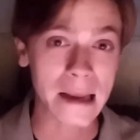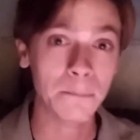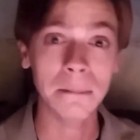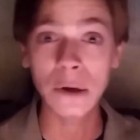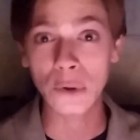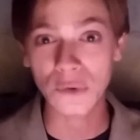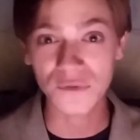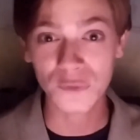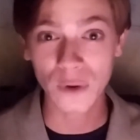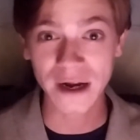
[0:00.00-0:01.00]
like
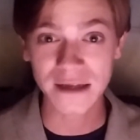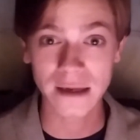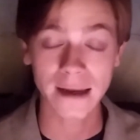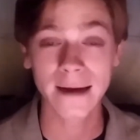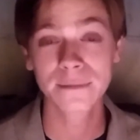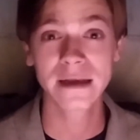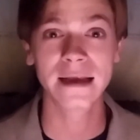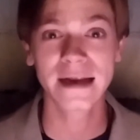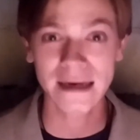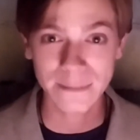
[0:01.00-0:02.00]
move, right? Like,
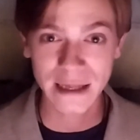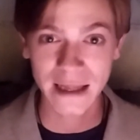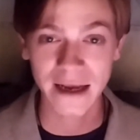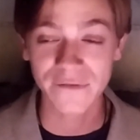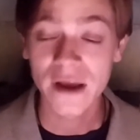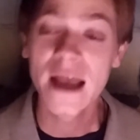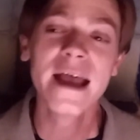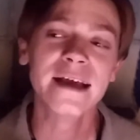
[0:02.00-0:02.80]
get out of my life.